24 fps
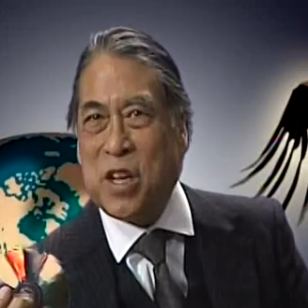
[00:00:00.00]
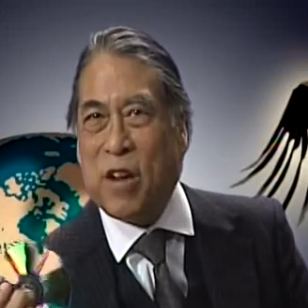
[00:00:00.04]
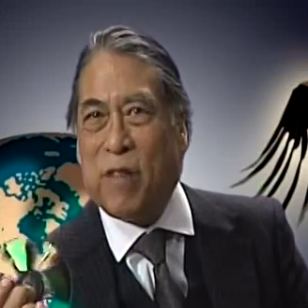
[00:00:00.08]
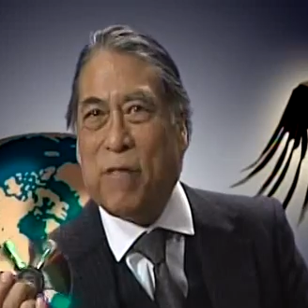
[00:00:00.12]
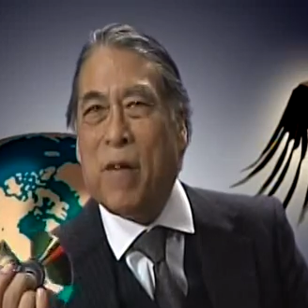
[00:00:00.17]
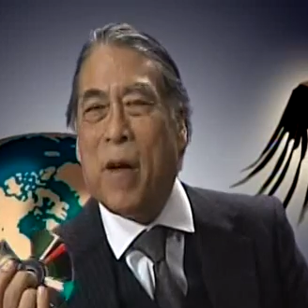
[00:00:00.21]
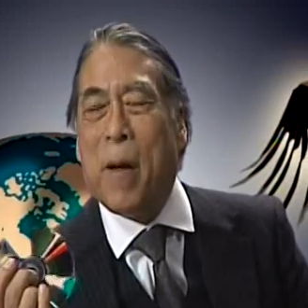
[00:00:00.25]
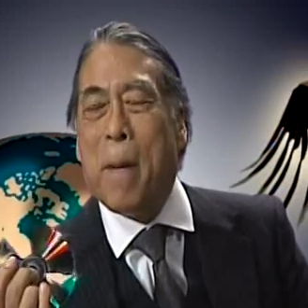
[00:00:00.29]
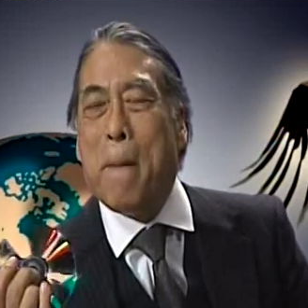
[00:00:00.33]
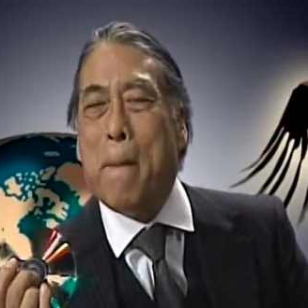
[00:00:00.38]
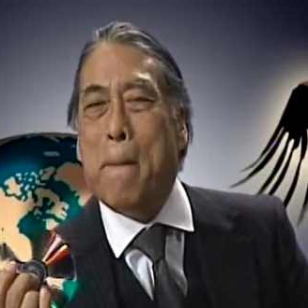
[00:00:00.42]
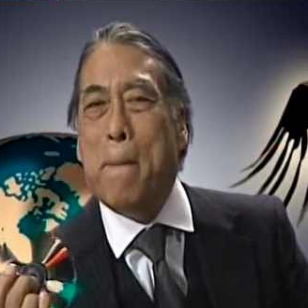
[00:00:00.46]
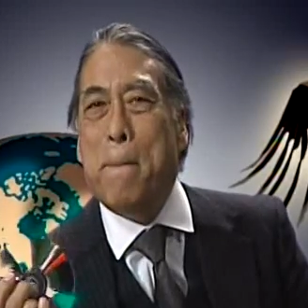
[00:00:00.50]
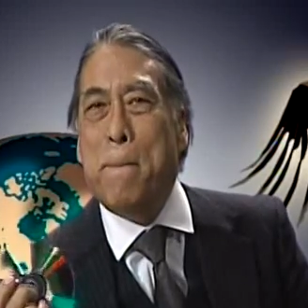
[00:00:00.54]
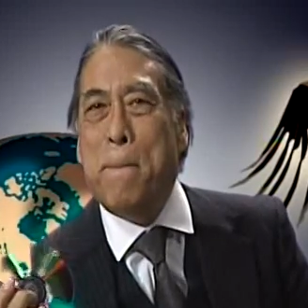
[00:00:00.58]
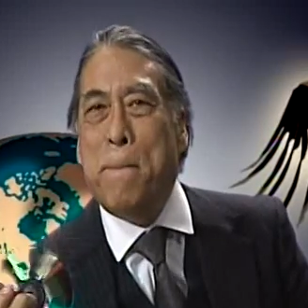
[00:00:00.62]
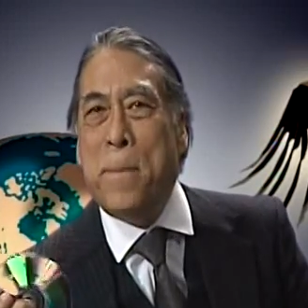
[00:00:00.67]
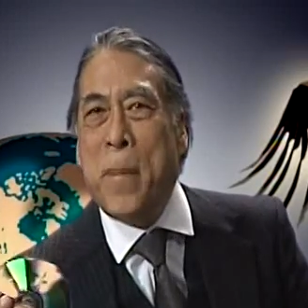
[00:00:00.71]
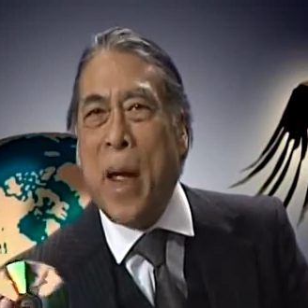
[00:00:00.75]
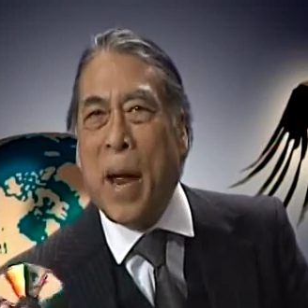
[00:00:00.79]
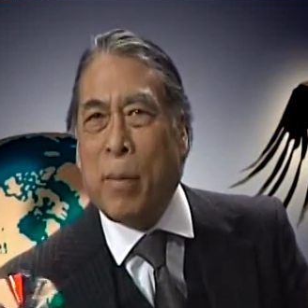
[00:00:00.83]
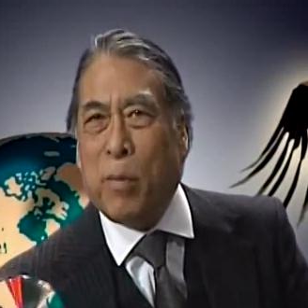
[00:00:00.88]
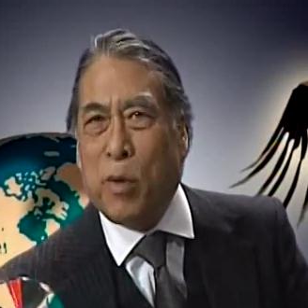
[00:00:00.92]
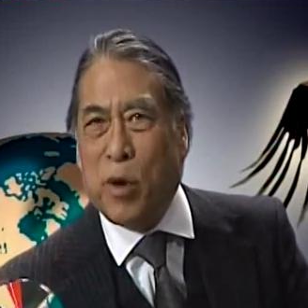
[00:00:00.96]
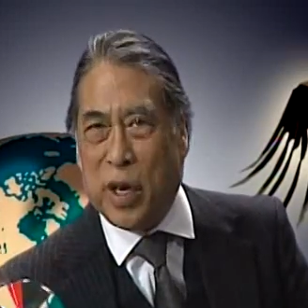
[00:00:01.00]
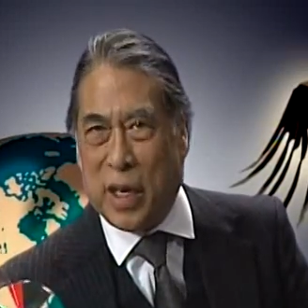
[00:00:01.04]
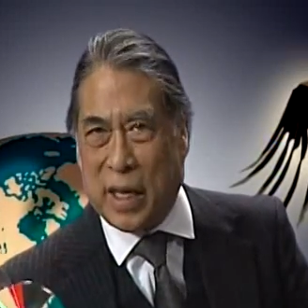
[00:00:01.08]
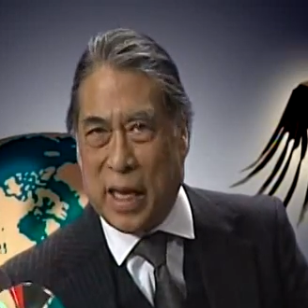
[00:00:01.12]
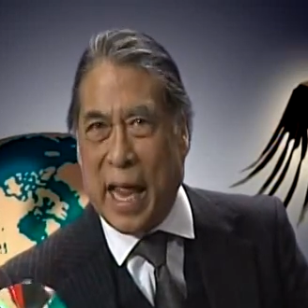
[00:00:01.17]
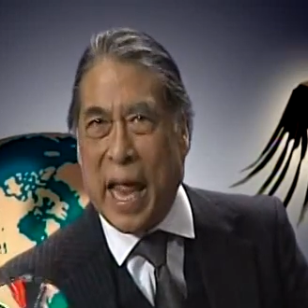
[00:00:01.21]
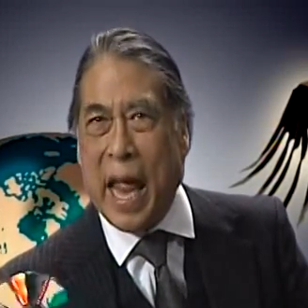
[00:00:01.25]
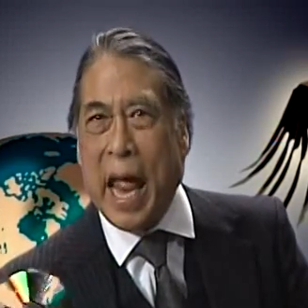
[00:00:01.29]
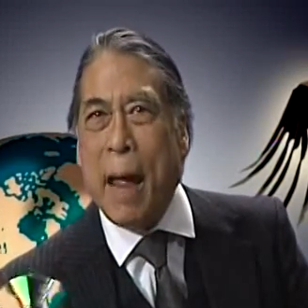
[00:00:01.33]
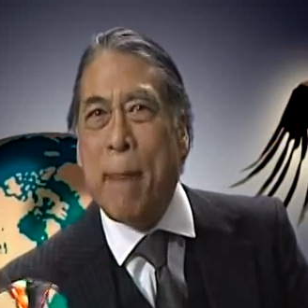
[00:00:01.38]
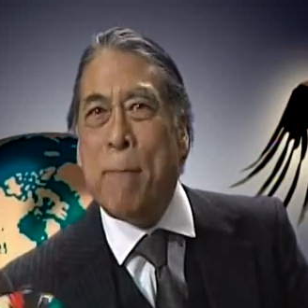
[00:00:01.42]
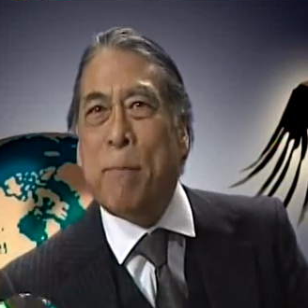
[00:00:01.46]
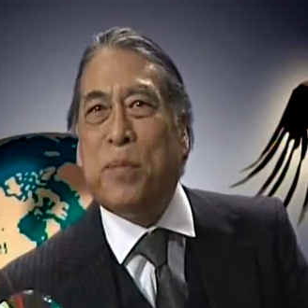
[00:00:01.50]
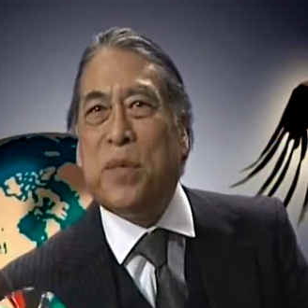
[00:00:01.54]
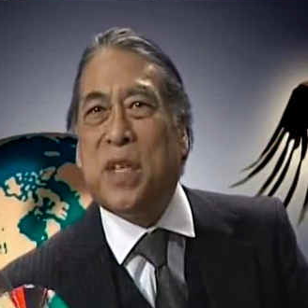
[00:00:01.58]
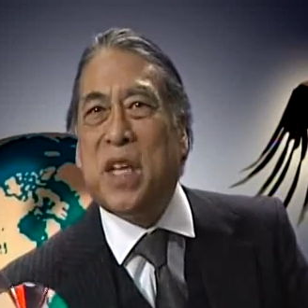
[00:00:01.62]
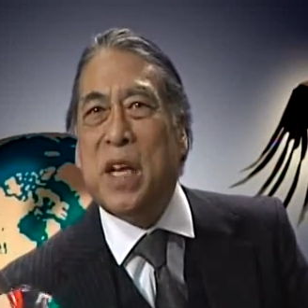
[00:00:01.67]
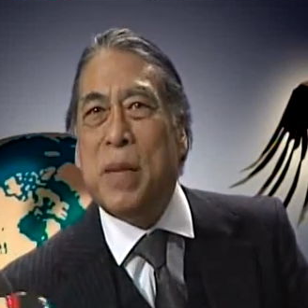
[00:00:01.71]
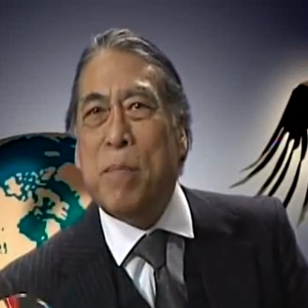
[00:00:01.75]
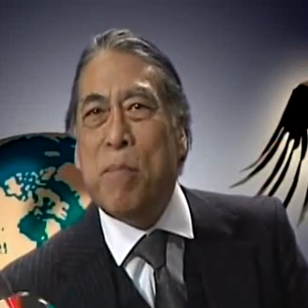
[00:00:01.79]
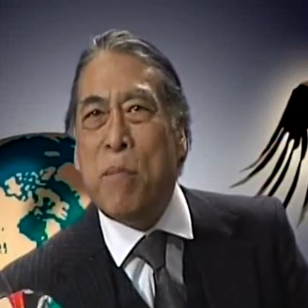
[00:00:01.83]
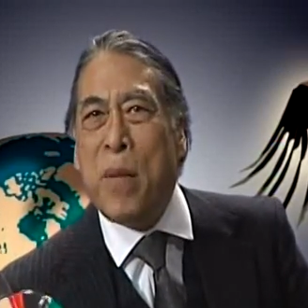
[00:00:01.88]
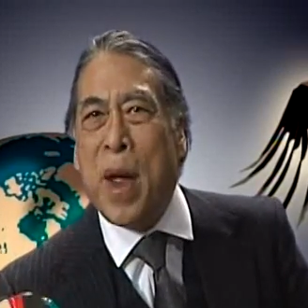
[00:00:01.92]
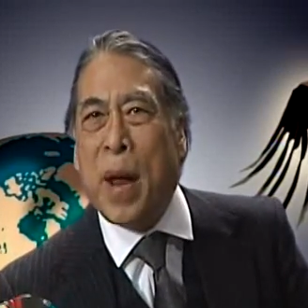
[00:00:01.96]
of memory,
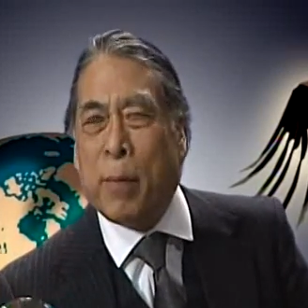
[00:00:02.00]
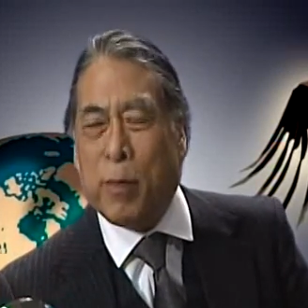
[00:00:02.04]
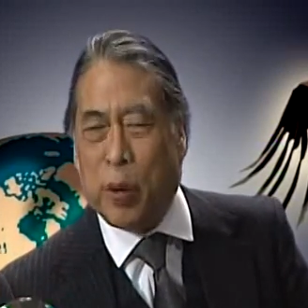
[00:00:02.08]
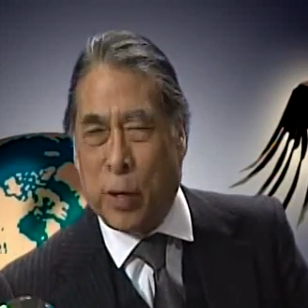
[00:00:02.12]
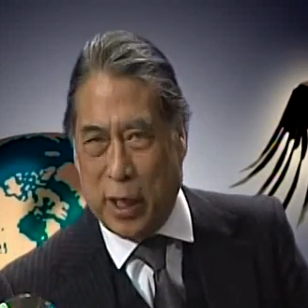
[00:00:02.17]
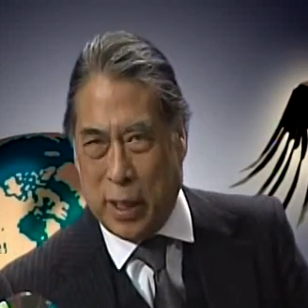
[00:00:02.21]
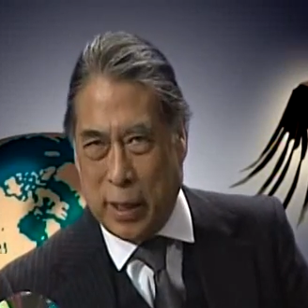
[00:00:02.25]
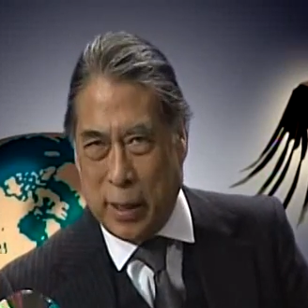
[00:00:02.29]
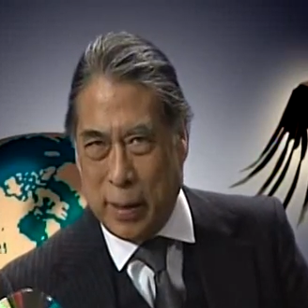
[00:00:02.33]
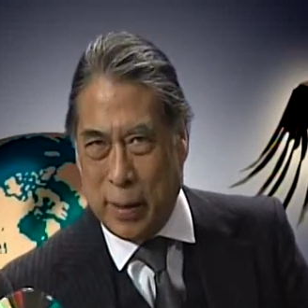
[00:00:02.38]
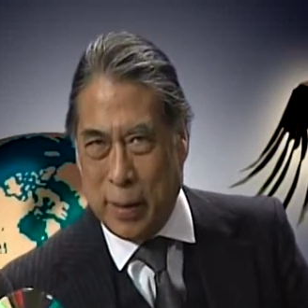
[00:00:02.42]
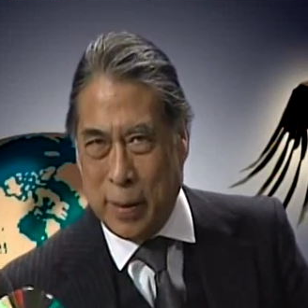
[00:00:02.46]
empty memory.